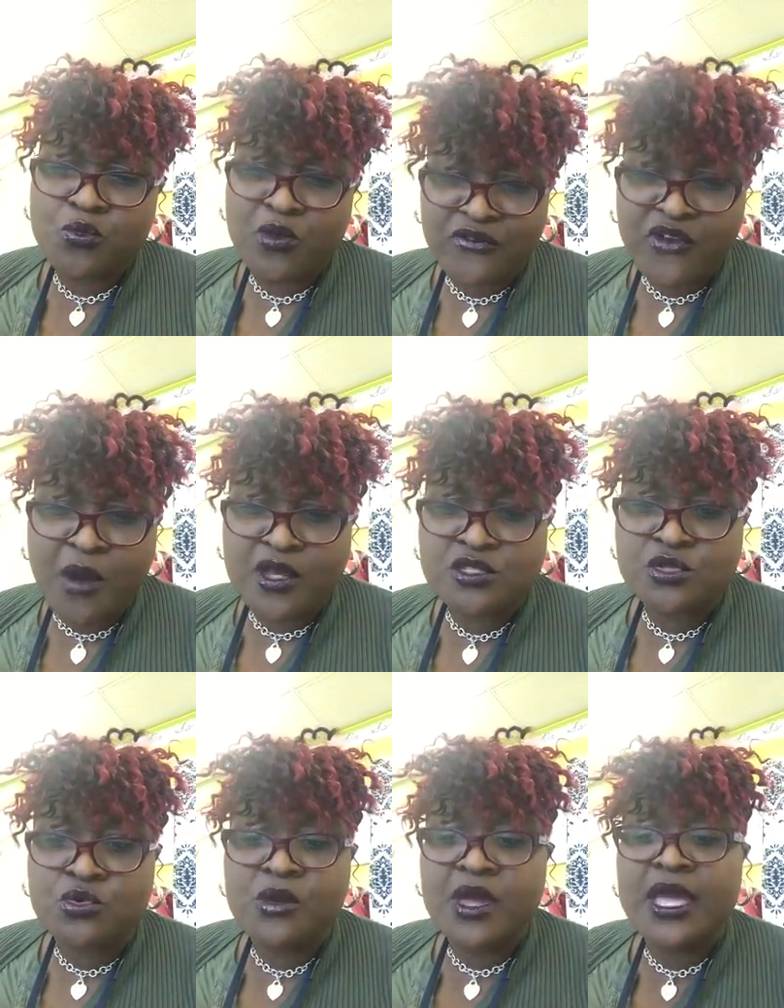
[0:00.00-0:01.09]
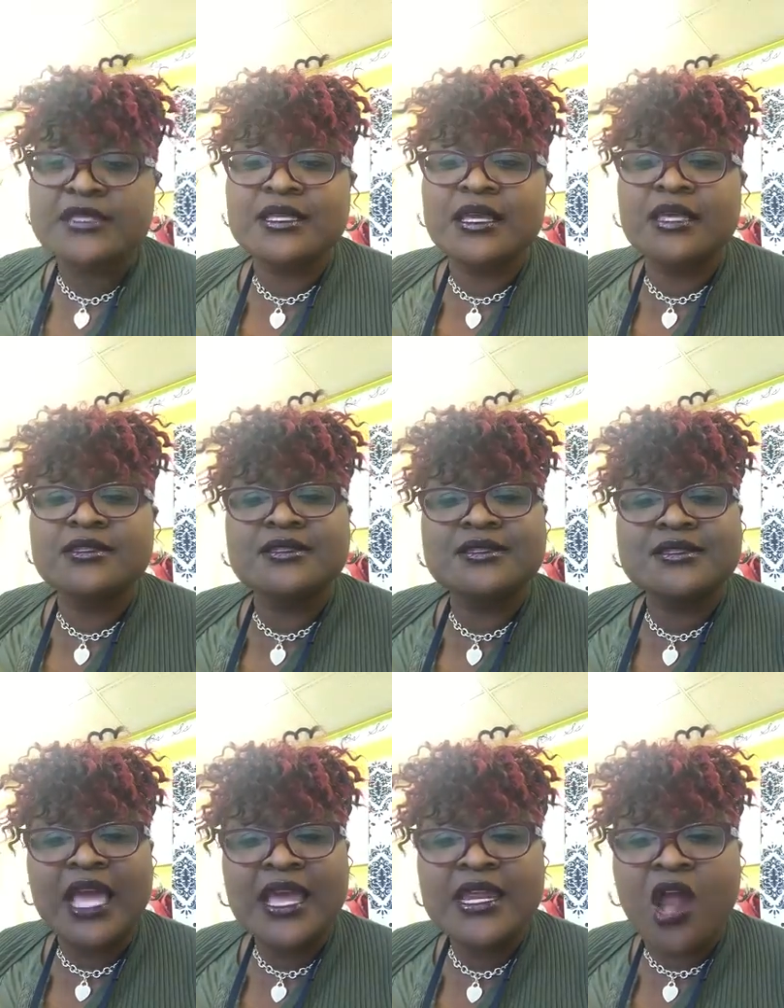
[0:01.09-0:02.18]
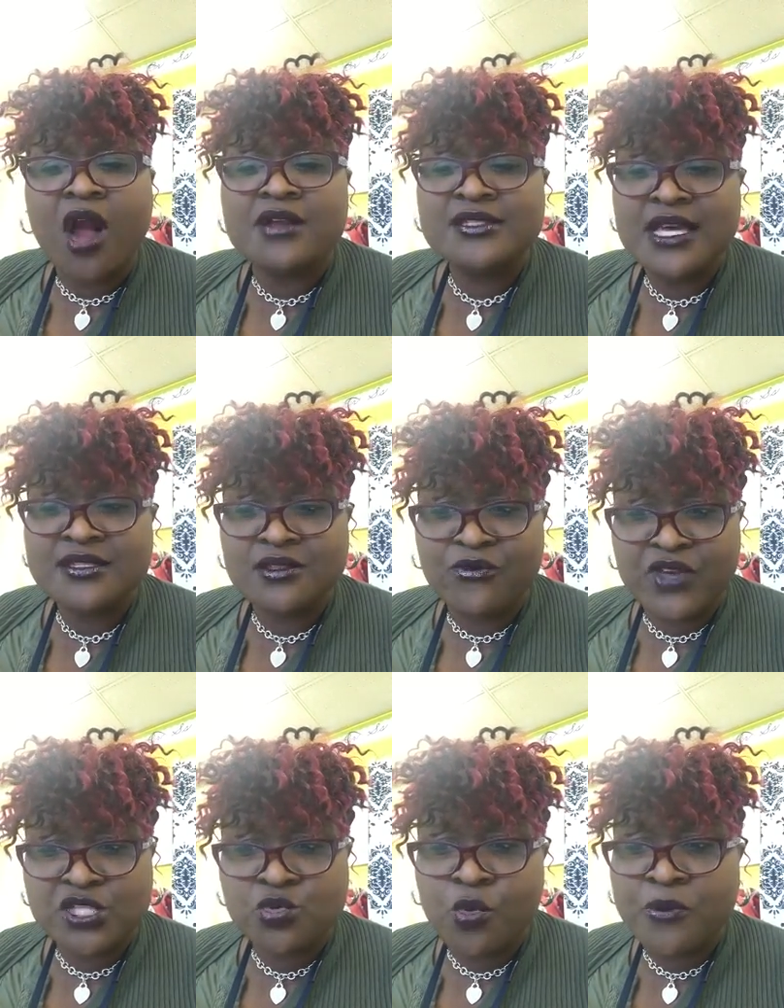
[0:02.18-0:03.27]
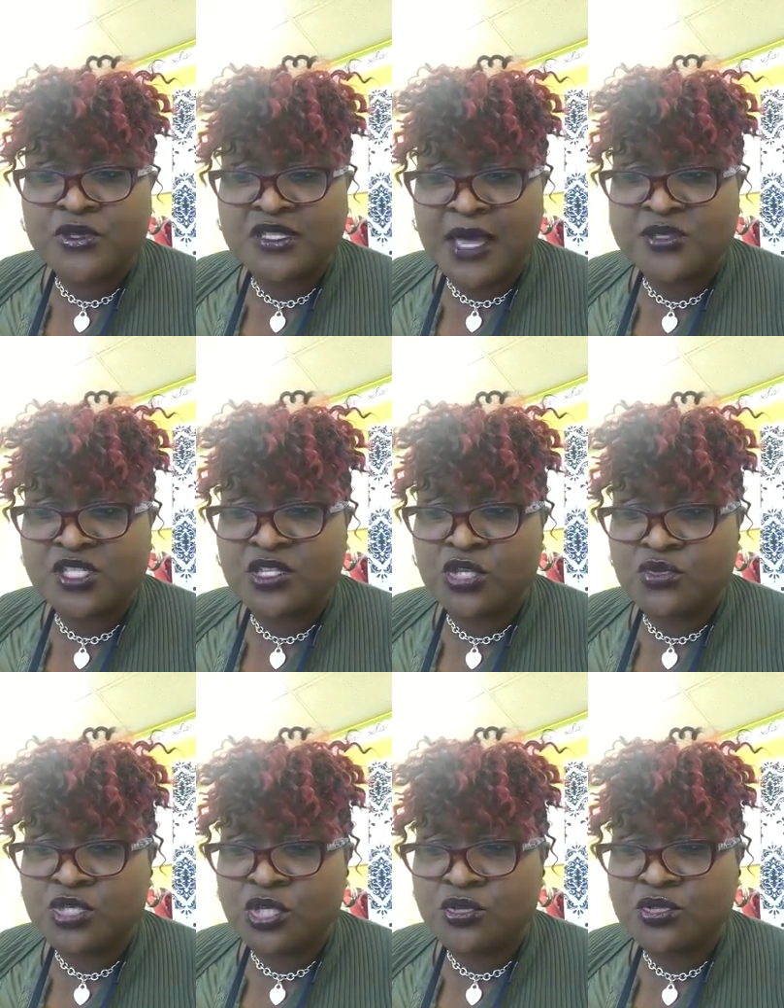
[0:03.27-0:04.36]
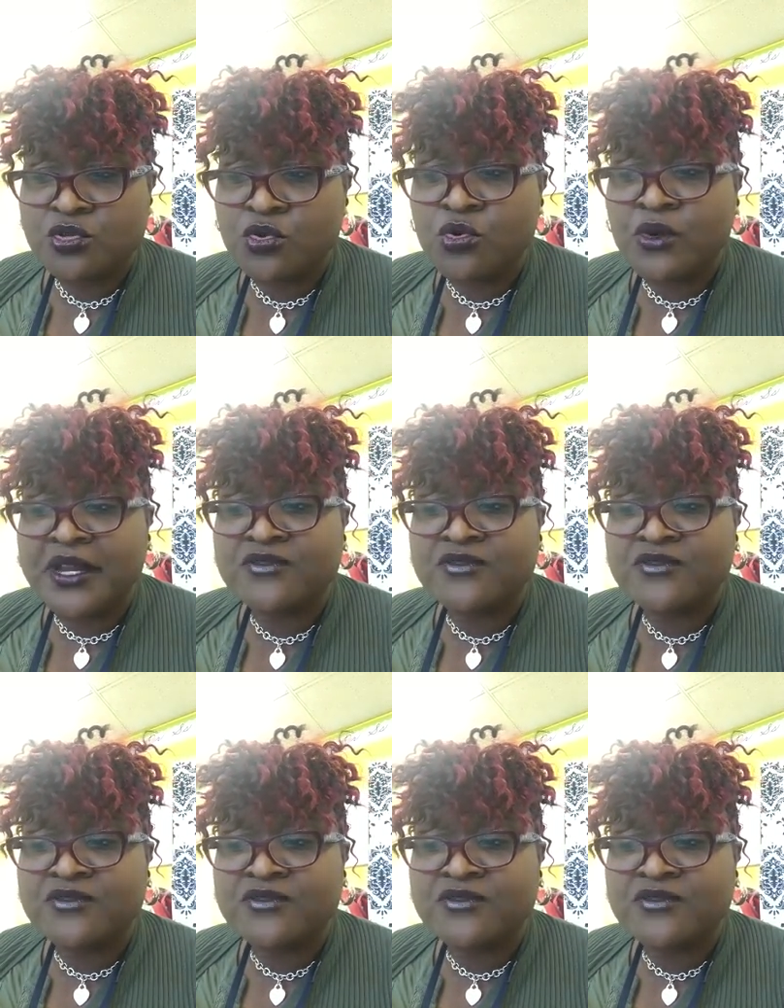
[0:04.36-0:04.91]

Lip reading: referring to. It stated, are tests of visual perception used in your school?